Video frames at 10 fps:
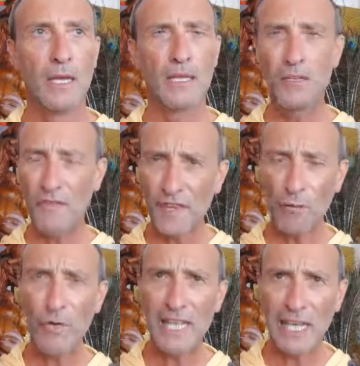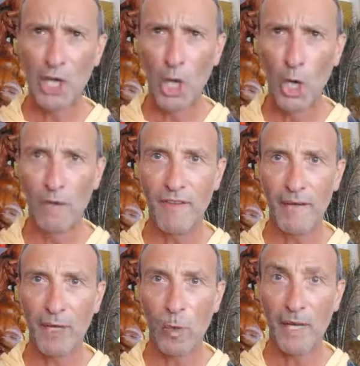you feel really low
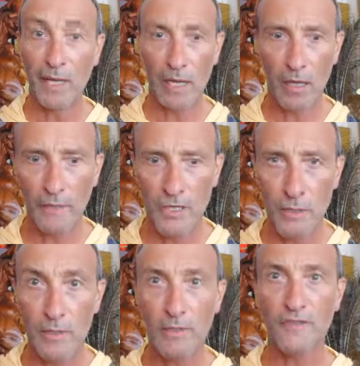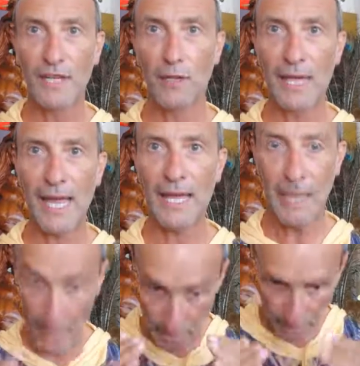very quickly. All of a sudden you feel okay
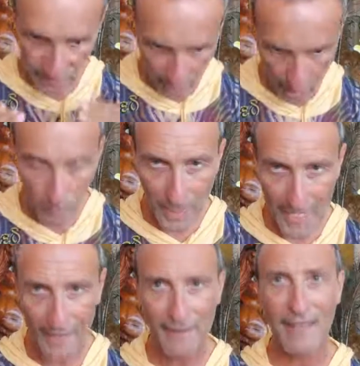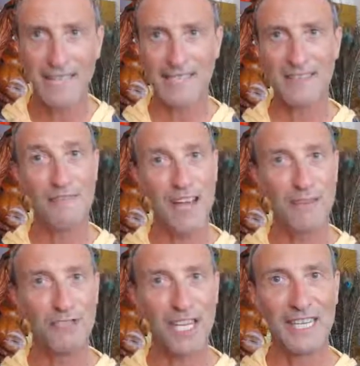again, then you feel low again. That's the
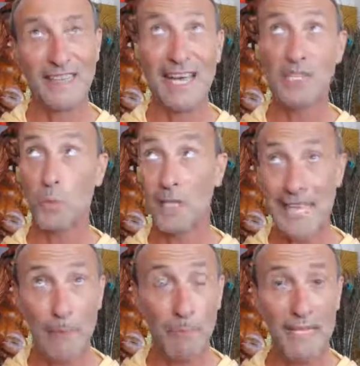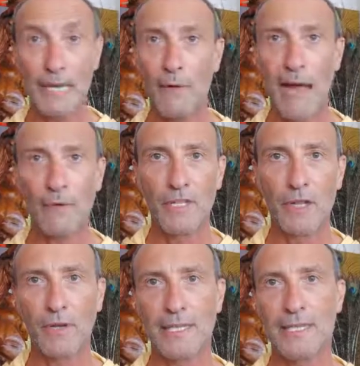5G. That's what's happening around us
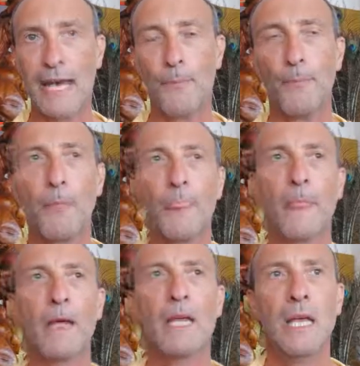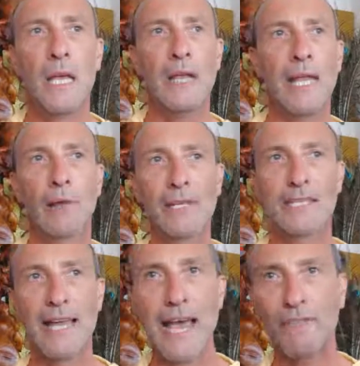all the time. Now
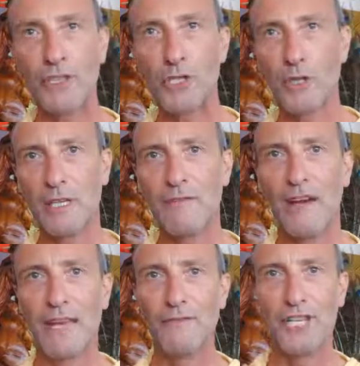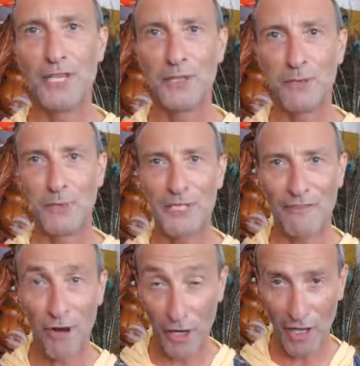listen, I haven't studied 5G too much.
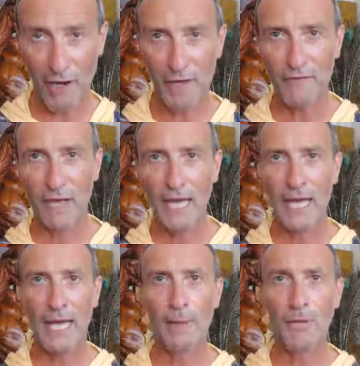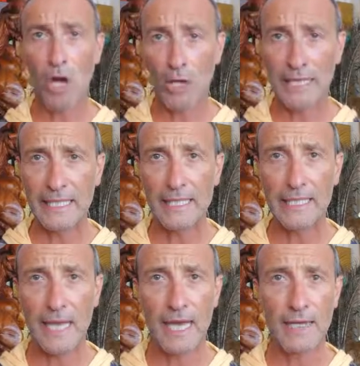I've got a lot of
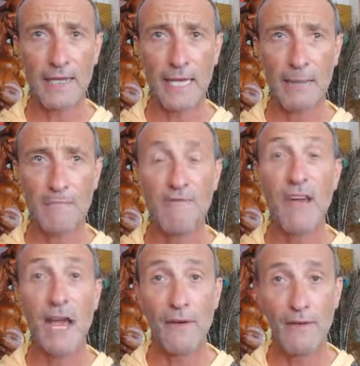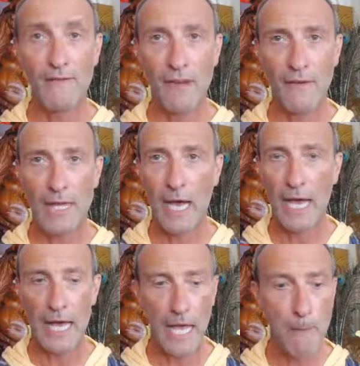colleagues and very, very
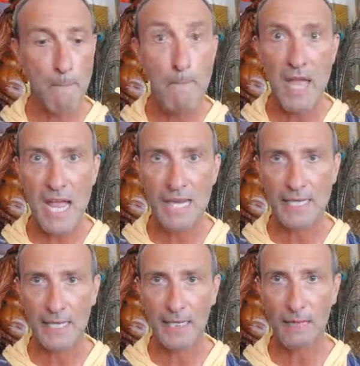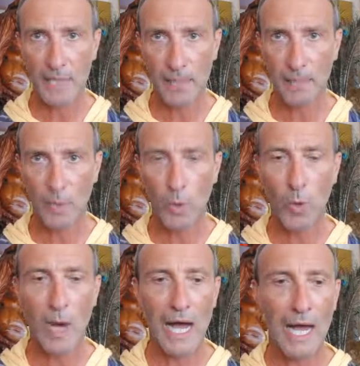amazing people
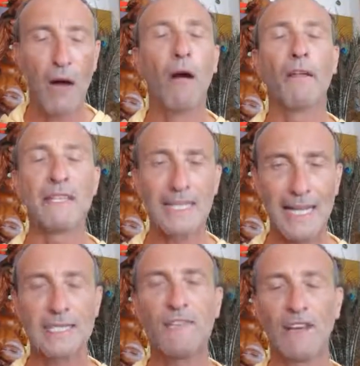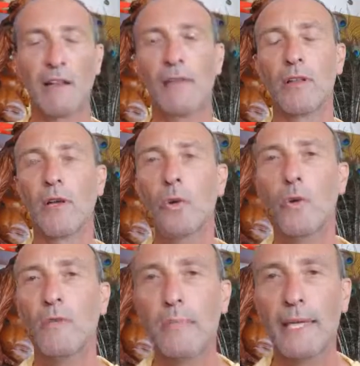who are on a scientific level
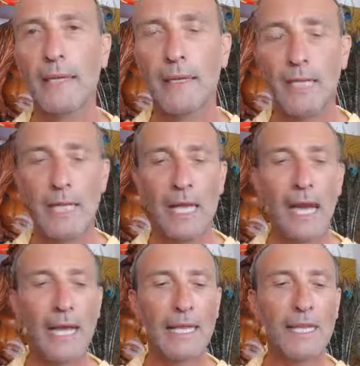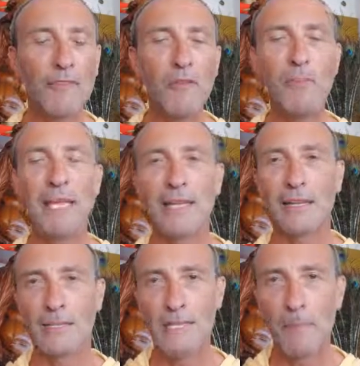who have been giving me
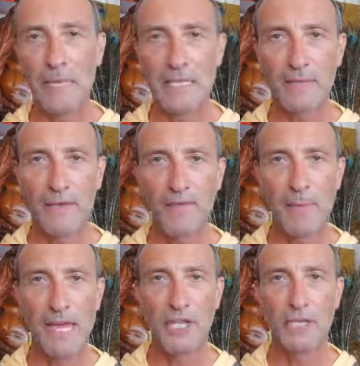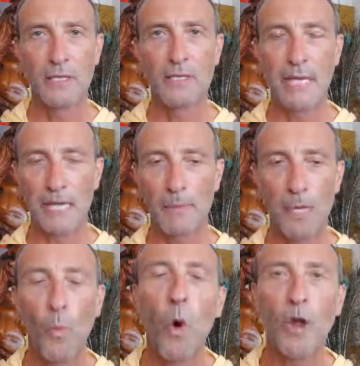little snippets of information, telling
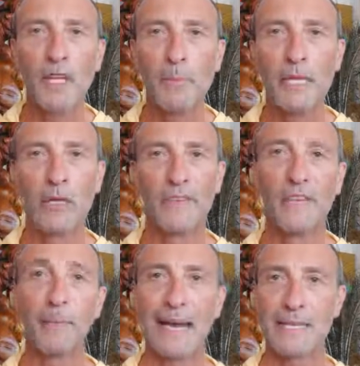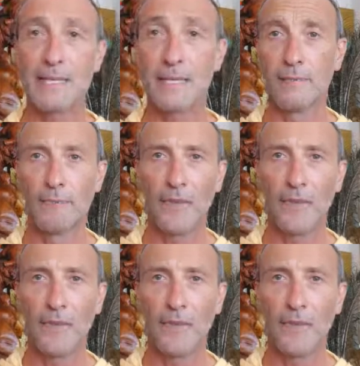me, warning me over the past